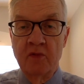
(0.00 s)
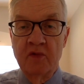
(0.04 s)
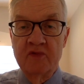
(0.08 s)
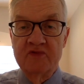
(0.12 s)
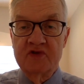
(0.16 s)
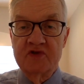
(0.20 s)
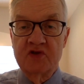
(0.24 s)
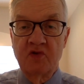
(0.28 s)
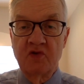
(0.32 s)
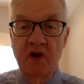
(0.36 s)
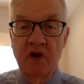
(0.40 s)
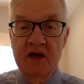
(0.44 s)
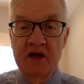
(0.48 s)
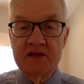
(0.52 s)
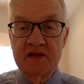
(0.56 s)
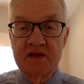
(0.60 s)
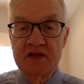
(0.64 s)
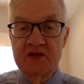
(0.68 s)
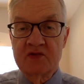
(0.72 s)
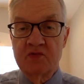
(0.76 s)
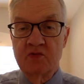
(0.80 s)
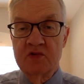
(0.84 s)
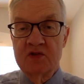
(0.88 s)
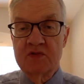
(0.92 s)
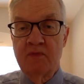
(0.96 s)
of stress
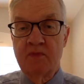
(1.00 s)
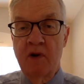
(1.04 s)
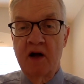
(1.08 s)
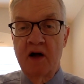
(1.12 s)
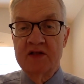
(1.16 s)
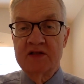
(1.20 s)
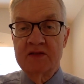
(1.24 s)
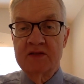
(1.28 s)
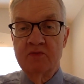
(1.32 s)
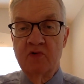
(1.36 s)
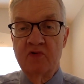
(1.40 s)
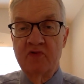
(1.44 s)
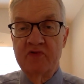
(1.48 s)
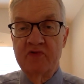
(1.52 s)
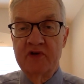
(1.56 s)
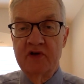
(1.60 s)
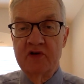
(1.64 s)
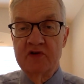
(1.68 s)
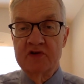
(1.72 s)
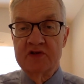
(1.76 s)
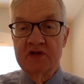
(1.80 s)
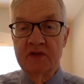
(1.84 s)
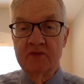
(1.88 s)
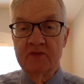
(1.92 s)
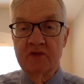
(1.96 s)
that's responsible for your
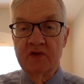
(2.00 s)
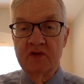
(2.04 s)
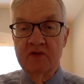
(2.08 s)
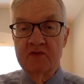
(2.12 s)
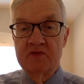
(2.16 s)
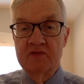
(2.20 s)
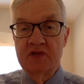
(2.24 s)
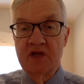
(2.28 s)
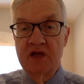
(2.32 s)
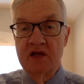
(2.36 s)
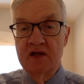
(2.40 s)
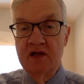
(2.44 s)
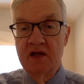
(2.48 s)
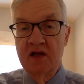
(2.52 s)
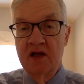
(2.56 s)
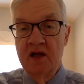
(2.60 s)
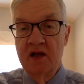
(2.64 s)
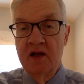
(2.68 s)
symptoms, and